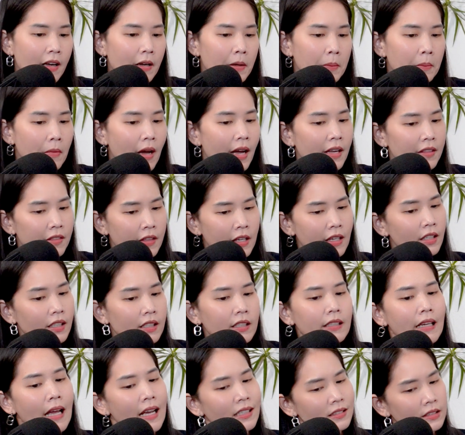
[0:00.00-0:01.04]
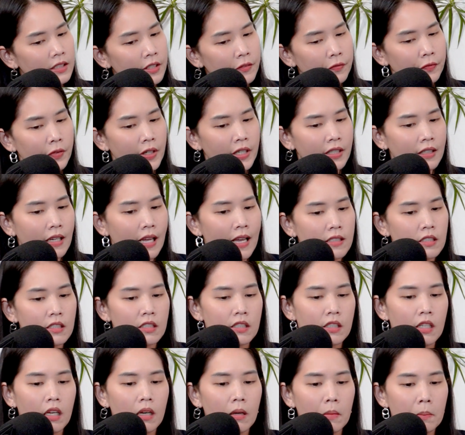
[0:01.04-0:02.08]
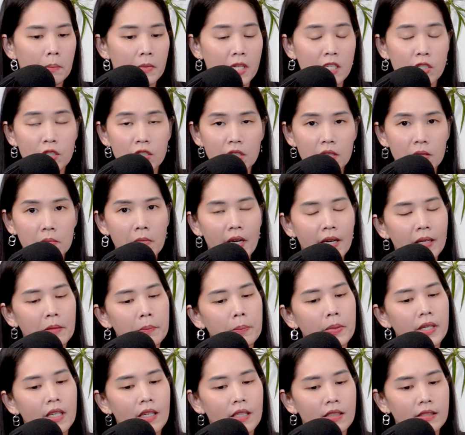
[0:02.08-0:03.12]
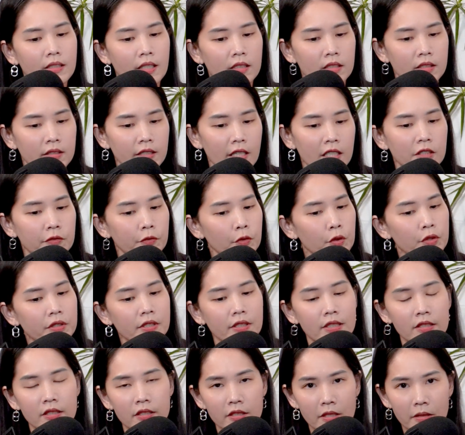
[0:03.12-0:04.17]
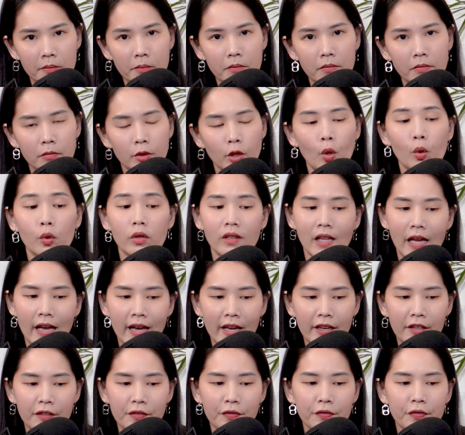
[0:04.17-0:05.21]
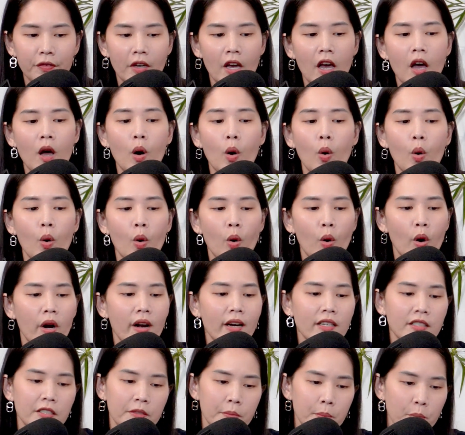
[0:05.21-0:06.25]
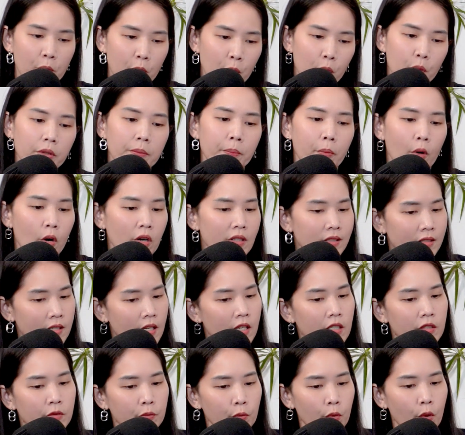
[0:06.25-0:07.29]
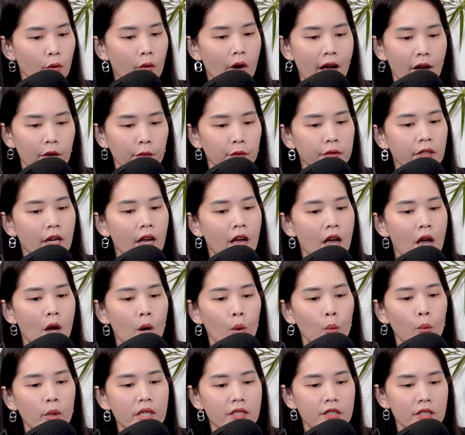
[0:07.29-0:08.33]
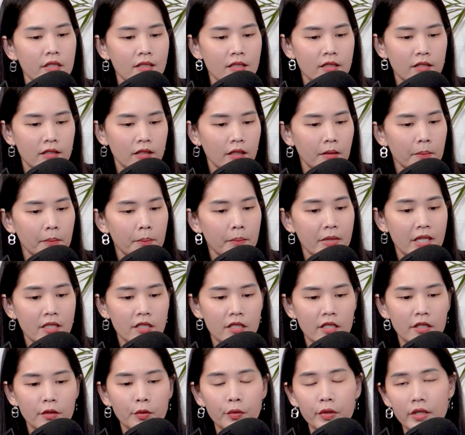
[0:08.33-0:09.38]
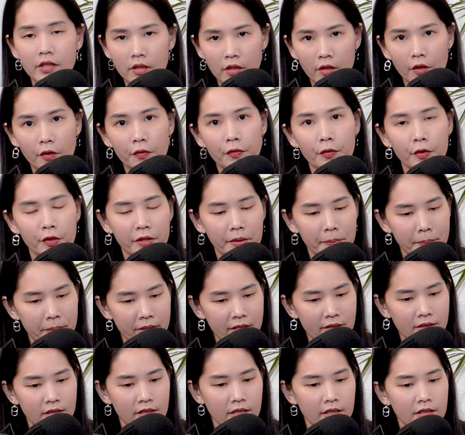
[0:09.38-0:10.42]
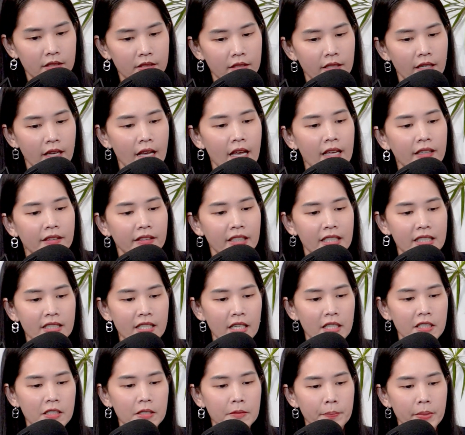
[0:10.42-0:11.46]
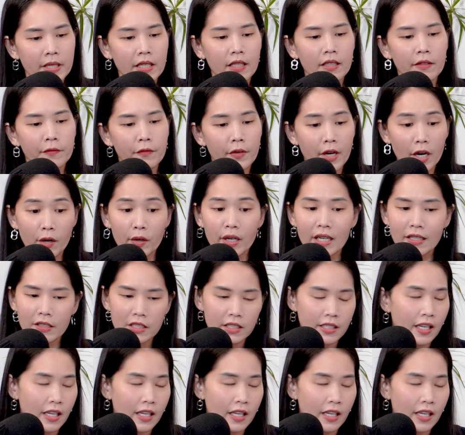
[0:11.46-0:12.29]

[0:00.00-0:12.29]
I think in asset finance, the mission might be a successful system go live or a smooth process rollout, which is mission critical for the business. This has been very